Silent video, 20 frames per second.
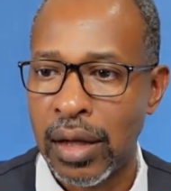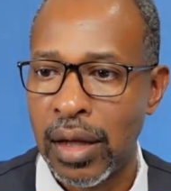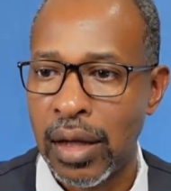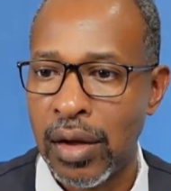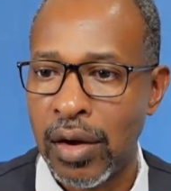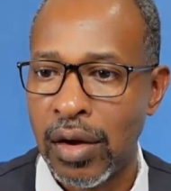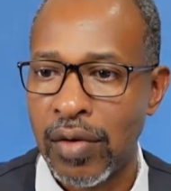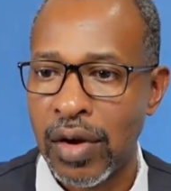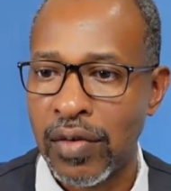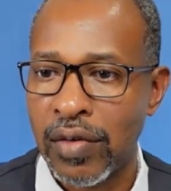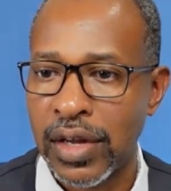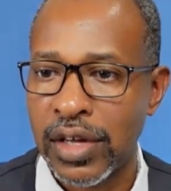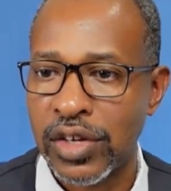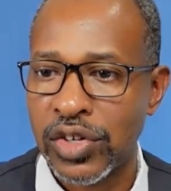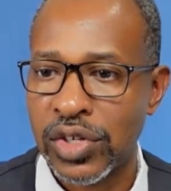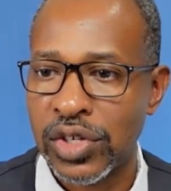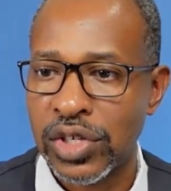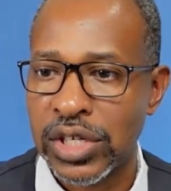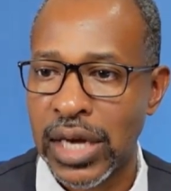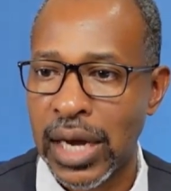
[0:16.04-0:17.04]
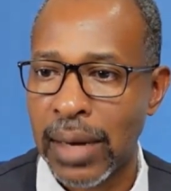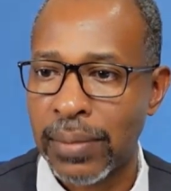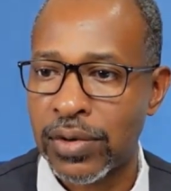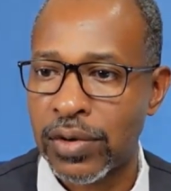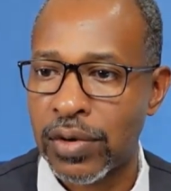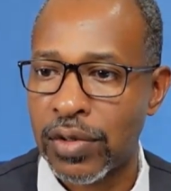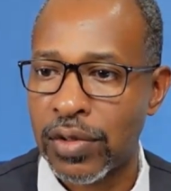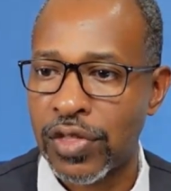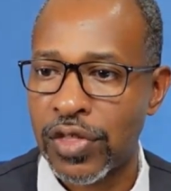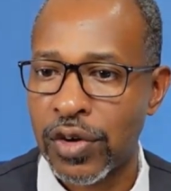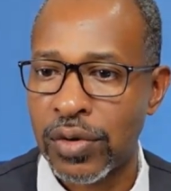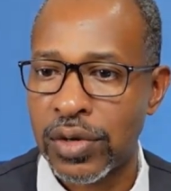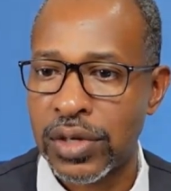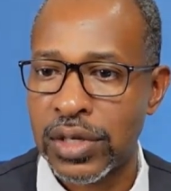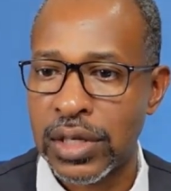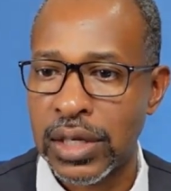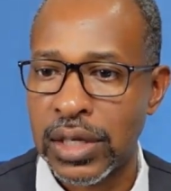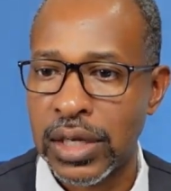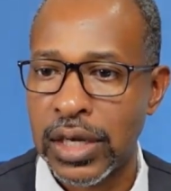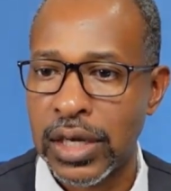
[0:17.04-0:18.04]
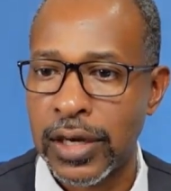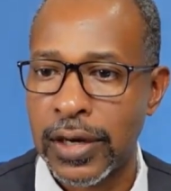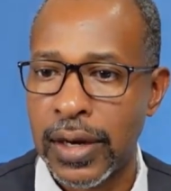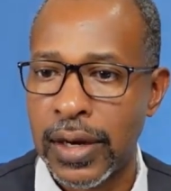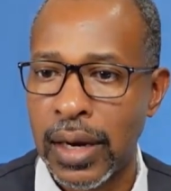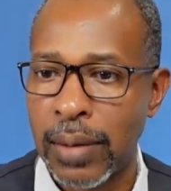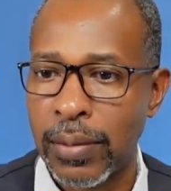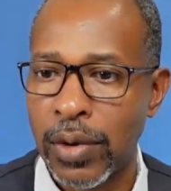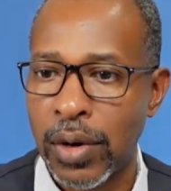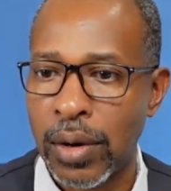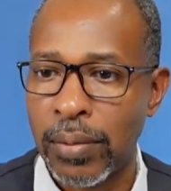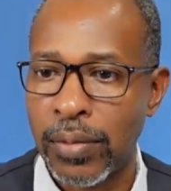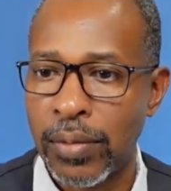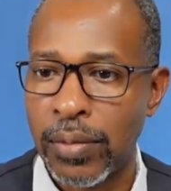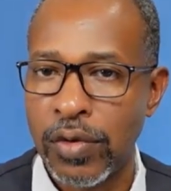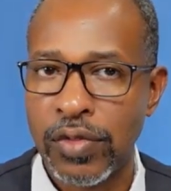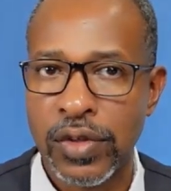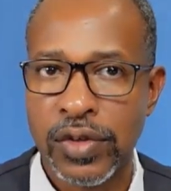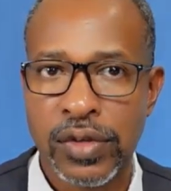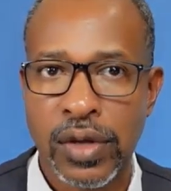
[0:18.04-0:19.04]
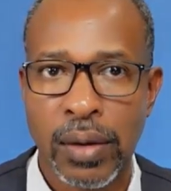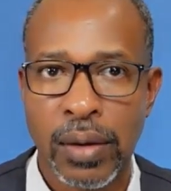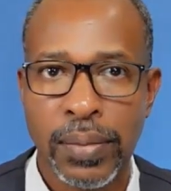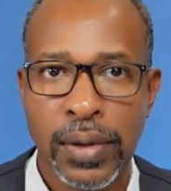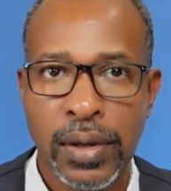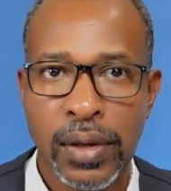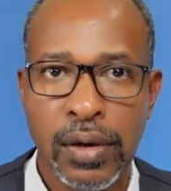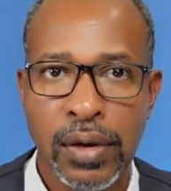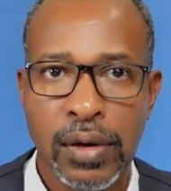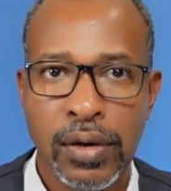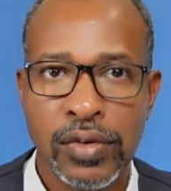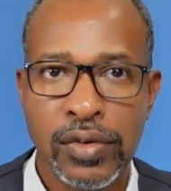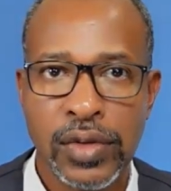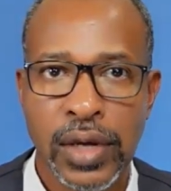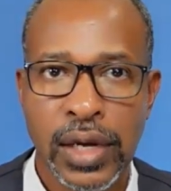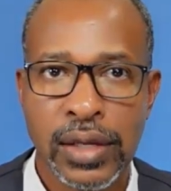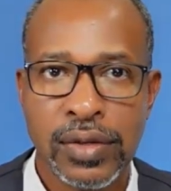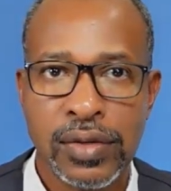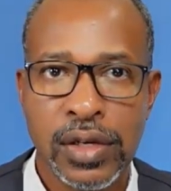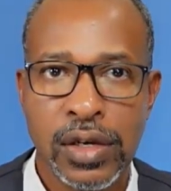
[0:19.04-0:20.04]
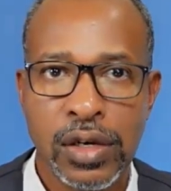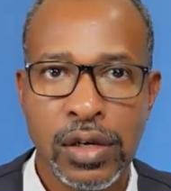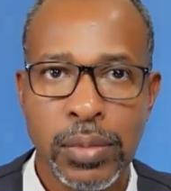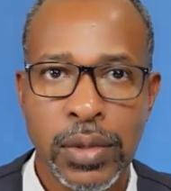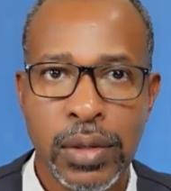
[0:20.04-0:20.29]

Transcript: Revelation chapter 13. And I'm going to move this up here so I can see it a little bit